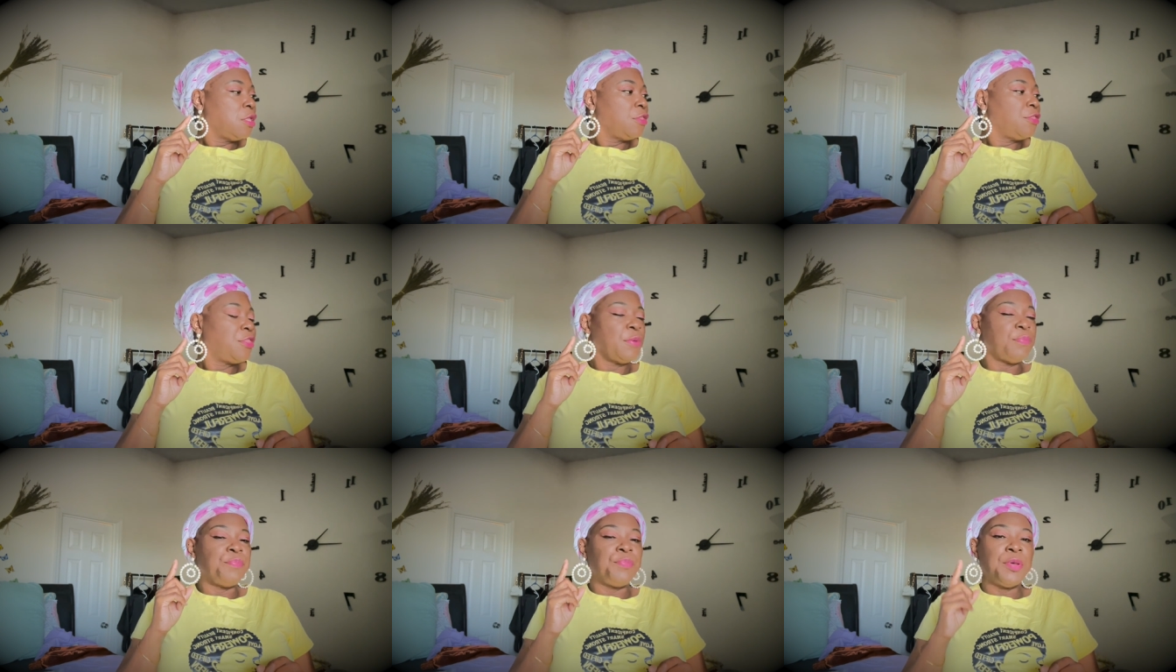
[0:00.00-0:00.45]

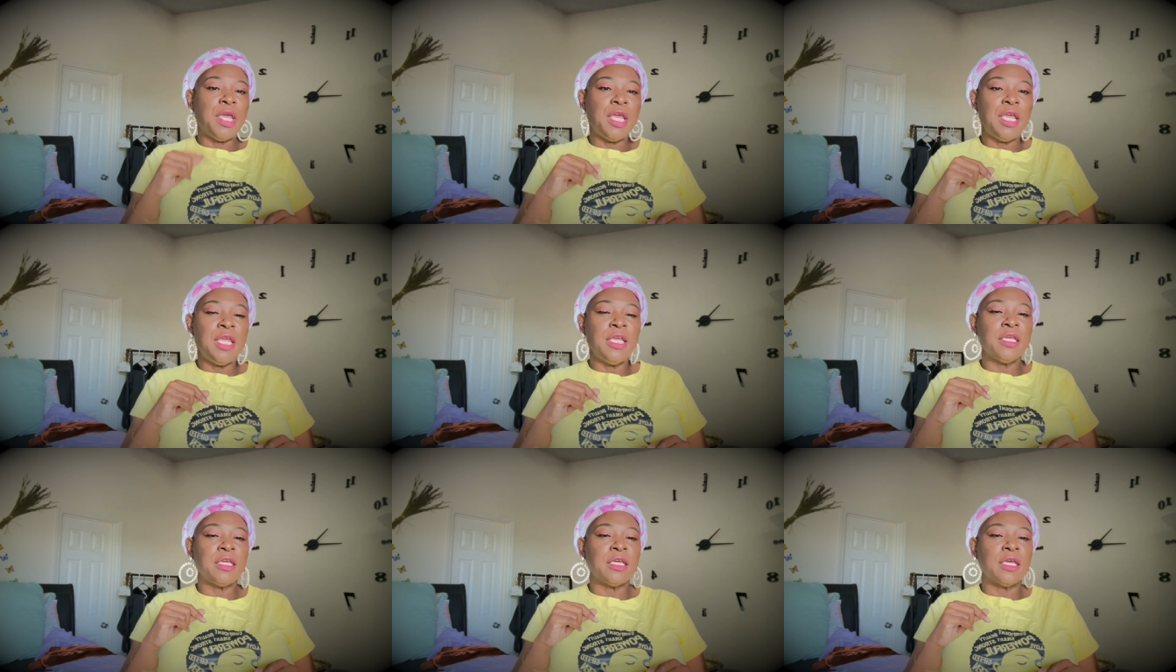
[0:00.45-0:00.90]
the
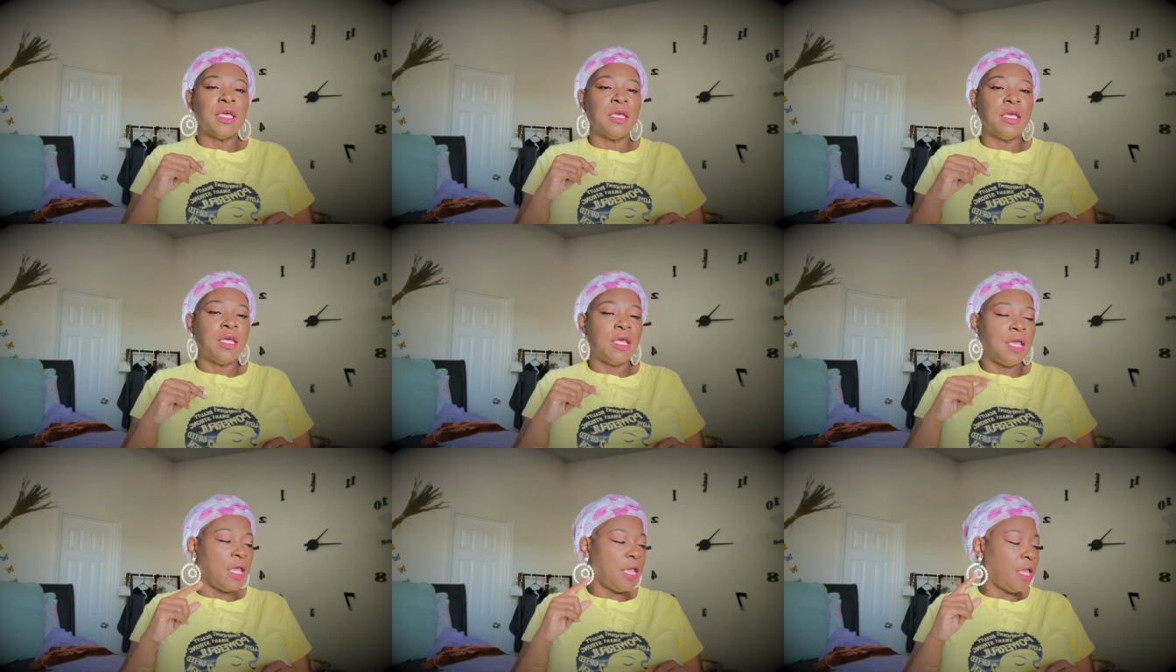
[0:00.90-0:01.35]
pink
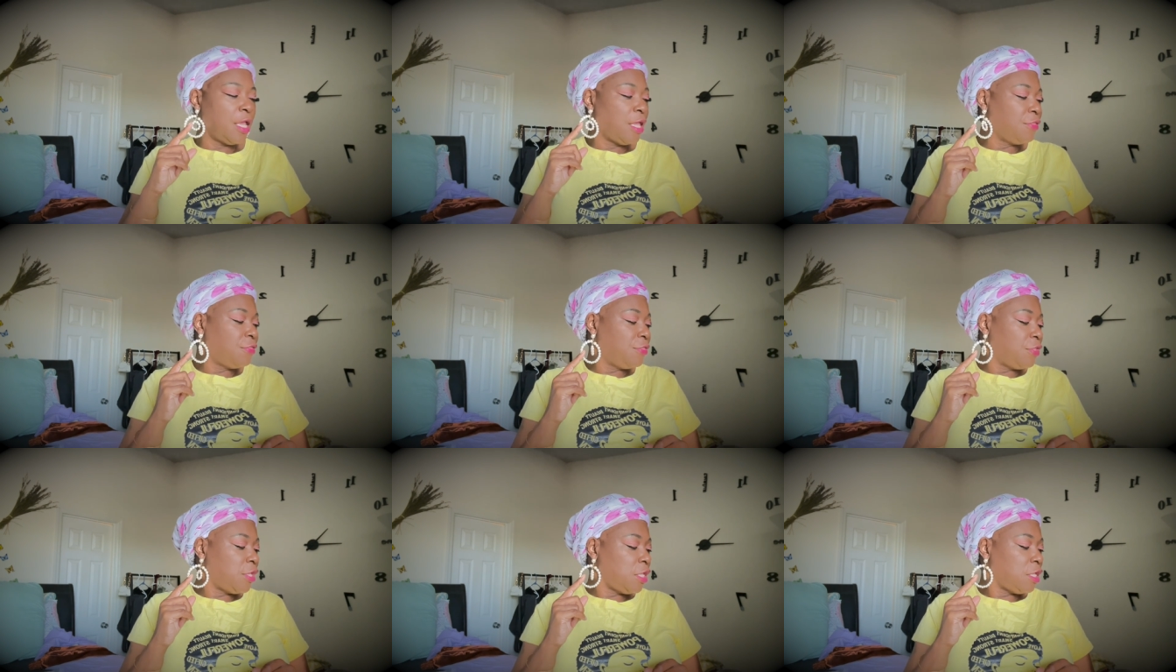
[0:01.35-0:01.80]

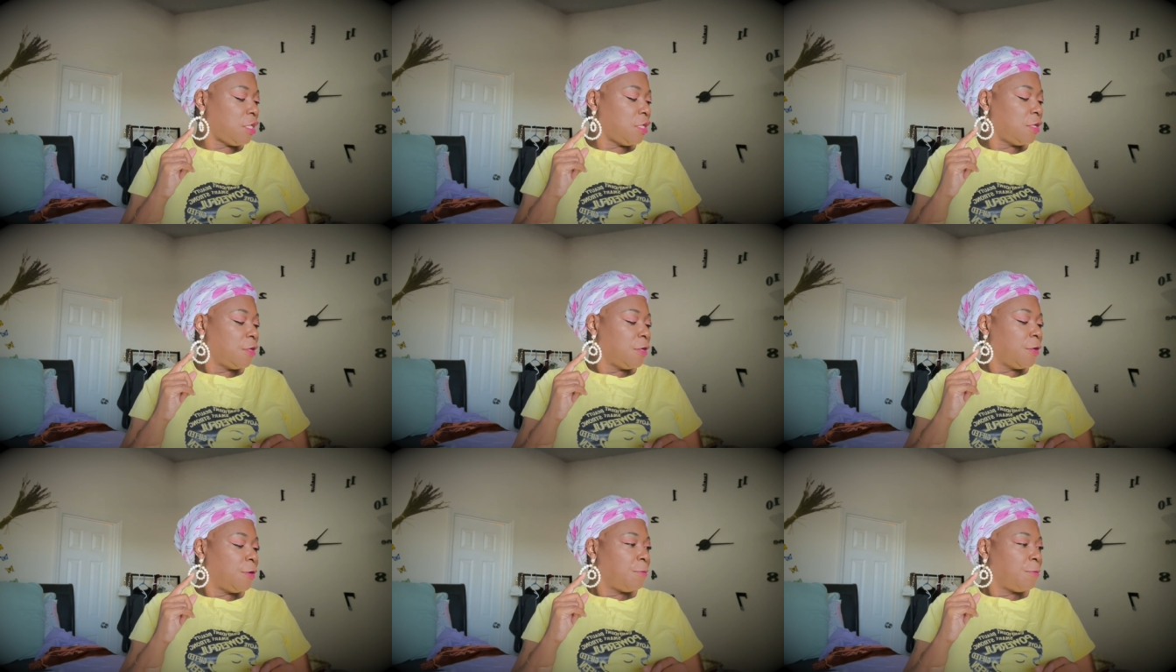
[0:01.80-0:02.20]
and the